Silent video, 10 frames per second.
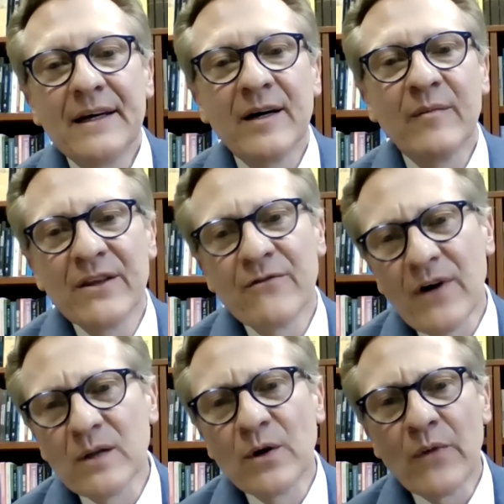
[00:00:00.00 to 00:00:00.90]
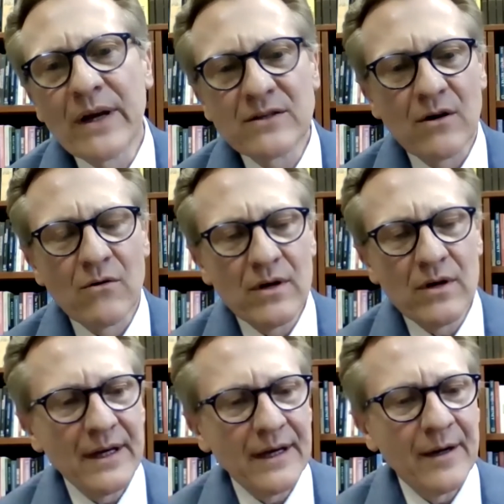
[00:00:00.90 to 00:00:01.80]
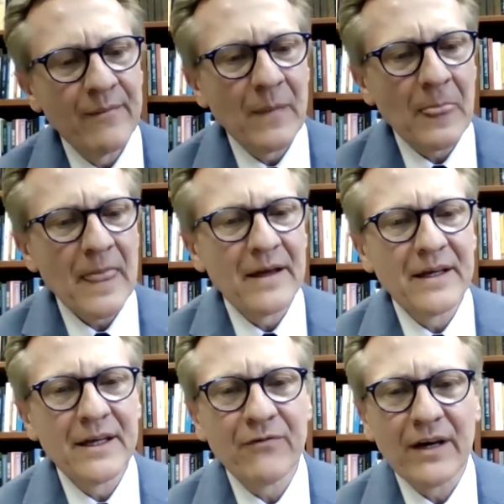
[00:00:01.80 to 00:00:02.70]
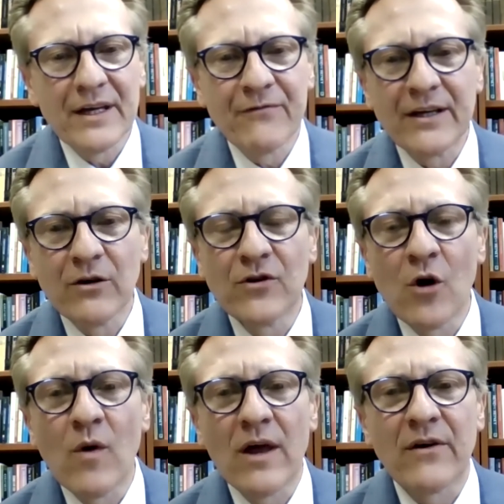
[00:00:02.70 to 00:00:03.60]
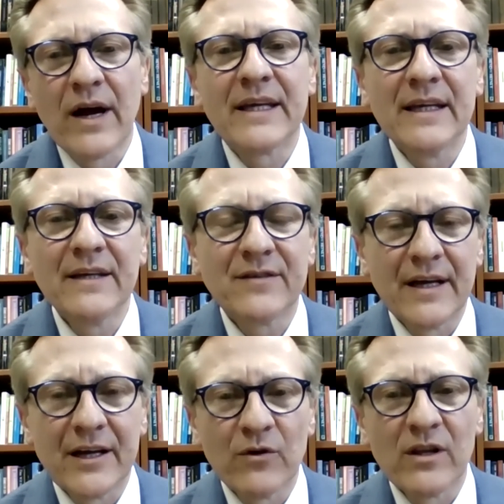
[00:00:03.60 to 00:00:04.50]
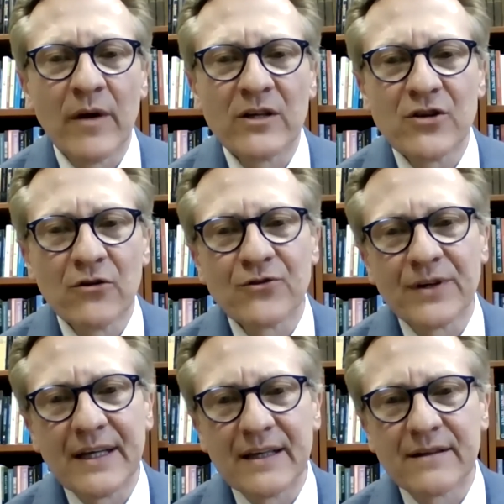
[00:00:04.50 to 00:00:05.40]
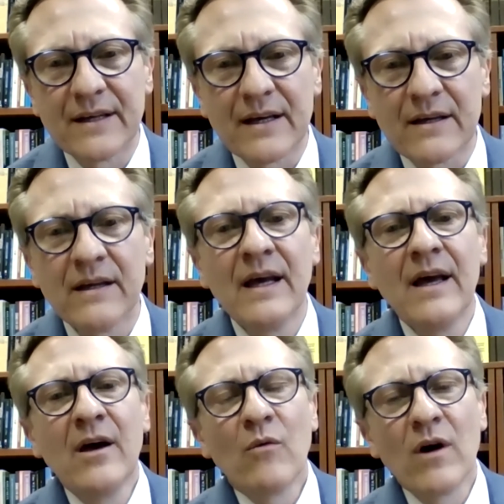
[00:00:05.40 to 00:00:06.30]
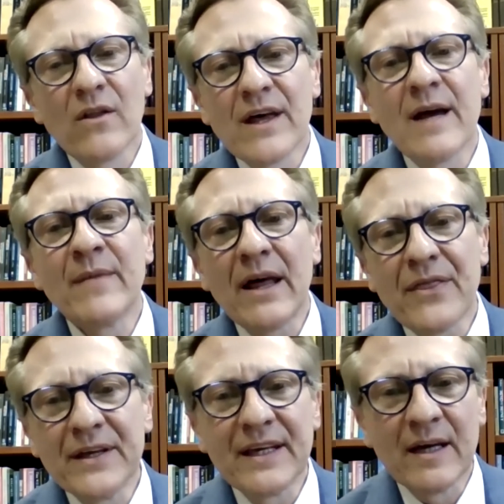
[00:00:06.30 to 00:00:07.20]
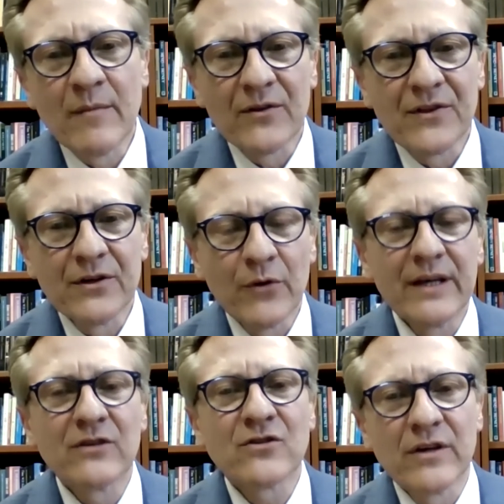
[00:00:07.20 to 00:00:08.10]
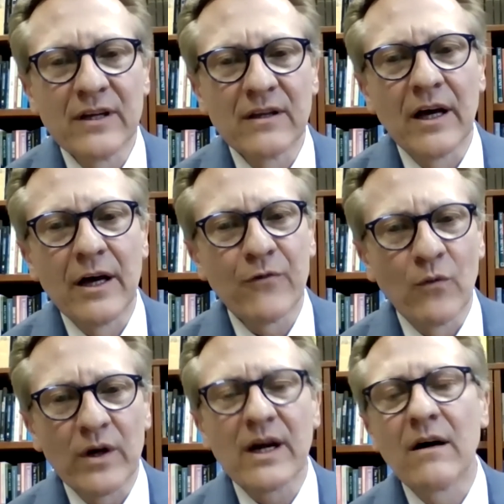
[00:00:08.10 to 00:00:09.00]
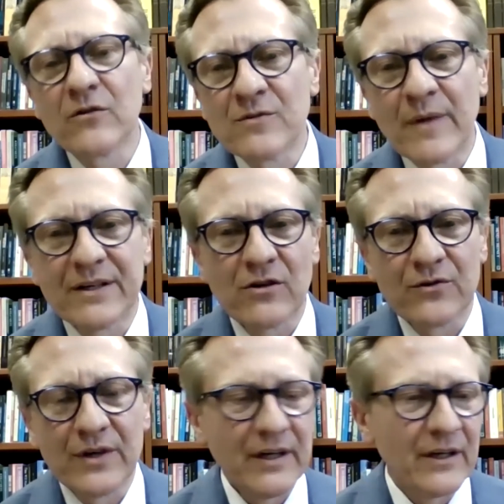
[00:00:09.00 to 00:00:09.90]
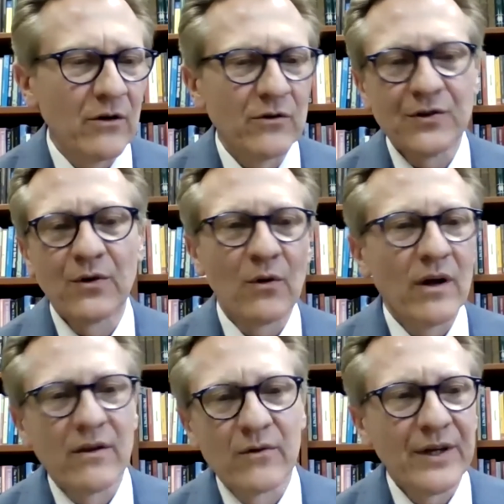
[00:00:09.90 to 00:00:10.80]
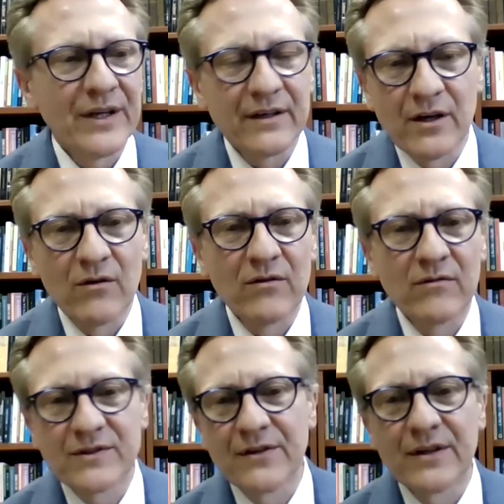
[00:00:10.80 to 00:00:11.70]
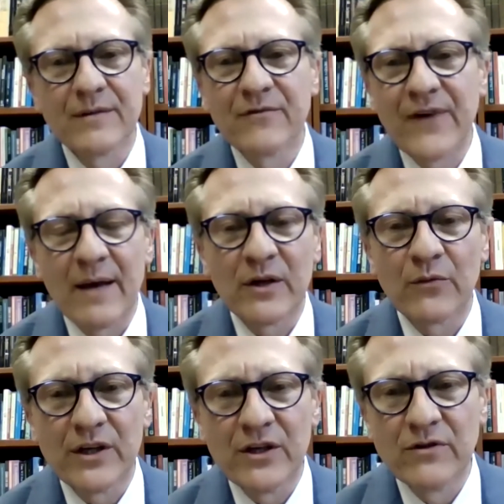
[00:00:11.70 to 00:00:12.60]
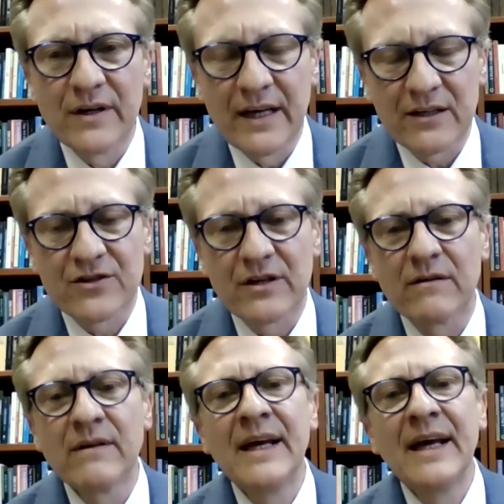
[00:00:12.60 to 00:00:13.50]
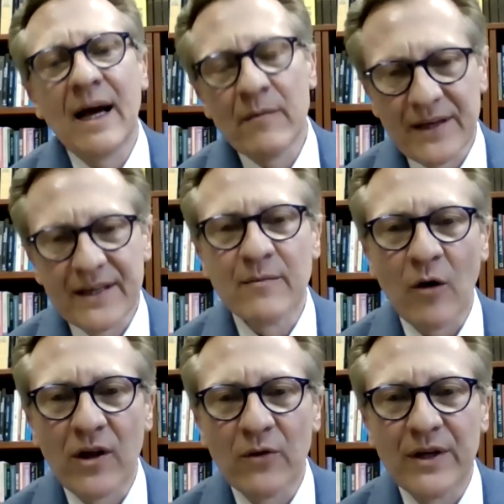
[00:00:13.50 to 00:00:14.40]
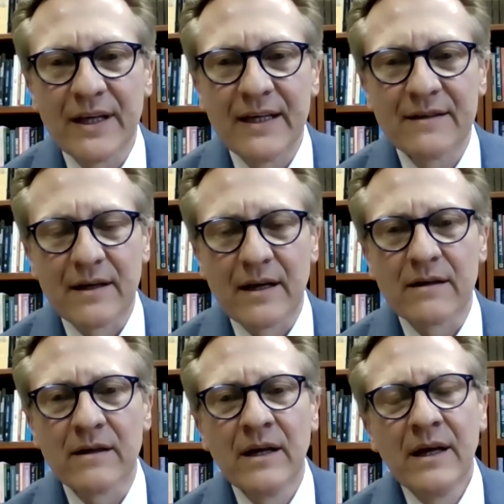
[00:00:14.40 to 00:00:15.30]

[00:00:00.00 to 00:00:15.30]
um, in the following way. So um, if, if I don't know whether I can eat today or whether my children can eat today, well, then I'm not thinking about the greatest good in life or what college my children are going to go to or whether we can go to the family reunion next year. I'm thinking about whether we can eat today.